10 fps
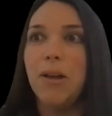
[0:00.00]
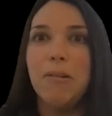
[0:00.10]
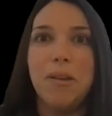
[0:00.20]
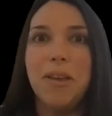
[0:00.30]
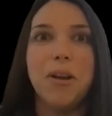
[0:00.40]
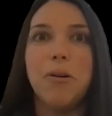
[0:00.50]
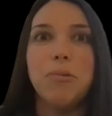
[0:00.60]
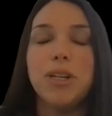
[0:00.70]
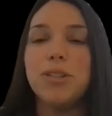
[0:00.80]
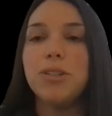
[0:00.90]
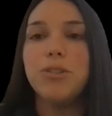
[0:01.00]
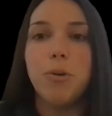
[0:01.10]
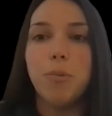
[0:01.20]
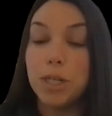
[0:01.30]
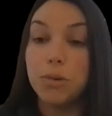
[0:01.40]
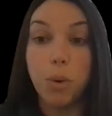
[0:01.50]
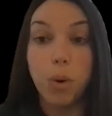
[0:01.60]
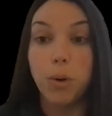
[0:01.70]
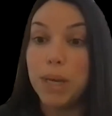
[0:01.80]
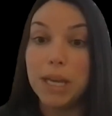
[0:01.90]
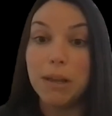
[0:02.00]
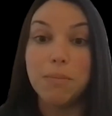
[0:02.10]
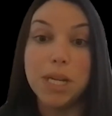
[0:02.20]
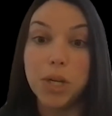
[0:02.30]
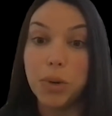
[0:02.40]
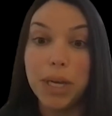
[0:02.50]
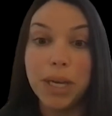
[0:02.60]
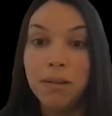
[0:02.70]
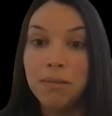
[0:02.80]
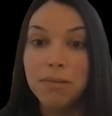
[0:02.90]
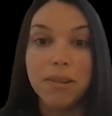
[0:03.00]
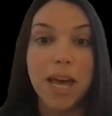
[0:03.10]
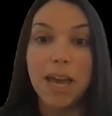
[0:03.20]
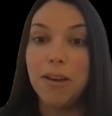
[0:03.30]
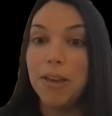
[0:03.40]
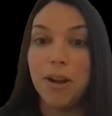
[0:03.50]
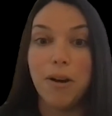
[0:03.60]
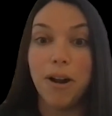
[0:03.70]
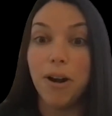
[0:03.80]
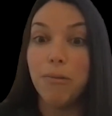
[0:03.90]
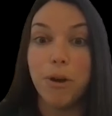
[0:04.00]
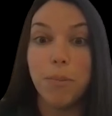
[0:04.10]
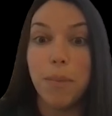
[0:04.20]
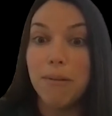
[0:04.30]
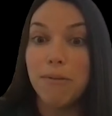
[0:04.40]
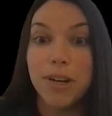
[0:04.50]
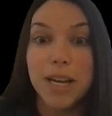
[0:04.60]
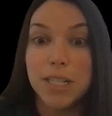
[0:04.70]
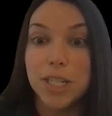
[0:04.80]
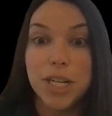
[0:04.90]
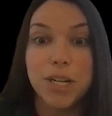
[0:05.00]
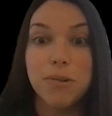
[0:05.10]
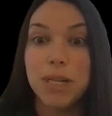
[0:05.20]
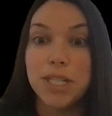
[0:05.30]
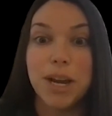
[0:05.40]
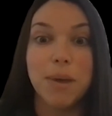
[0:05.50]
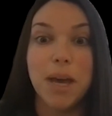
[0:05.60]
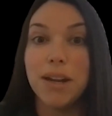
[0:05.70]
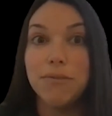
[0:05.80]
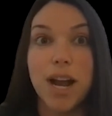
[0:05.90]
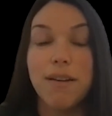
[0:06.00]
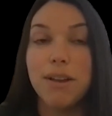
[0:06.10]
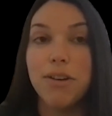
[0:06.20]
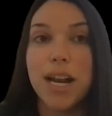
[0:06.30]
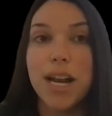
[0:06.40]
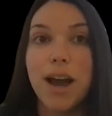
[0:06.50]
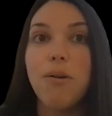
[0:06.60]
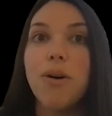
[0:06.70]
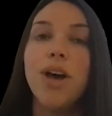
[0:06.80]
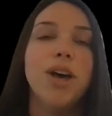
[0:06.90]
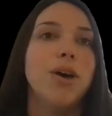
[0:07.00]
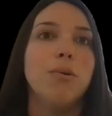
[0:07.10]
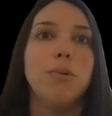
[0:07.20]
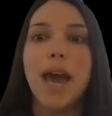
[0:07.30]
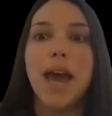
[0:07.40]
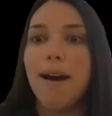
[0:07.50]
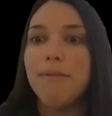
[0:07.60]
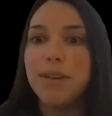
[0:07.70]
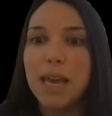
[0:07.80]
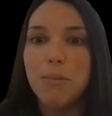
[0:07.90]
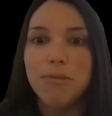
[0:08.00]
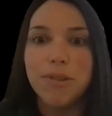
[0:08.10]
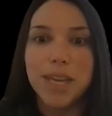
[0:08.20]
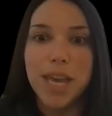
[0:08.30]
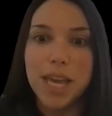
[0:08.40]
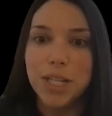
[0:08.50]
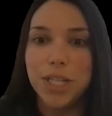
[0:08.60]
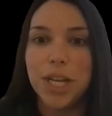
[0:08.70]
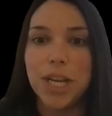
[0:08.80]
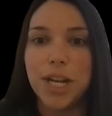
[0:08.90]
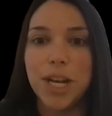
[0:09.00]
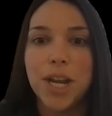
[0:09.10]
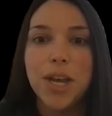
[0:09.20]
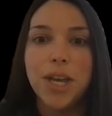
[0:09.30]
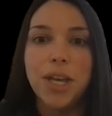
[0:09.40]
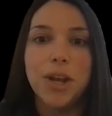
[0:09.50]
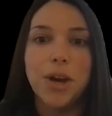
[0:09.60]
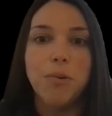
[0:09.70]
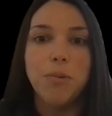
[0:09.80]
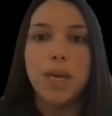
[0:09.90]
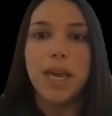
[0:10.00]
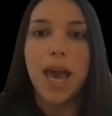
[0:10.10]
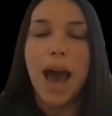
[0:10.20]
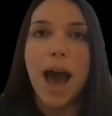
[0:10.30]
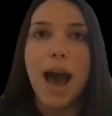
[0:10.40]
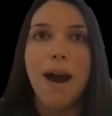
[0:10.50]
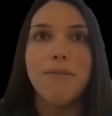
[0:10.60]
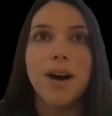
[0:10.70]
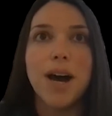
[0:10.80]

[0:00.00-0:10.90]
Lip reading: there's so much more we can be doing. Like, on our roadmap for next year, which I'm kind of driving right now, we have gamification, we have,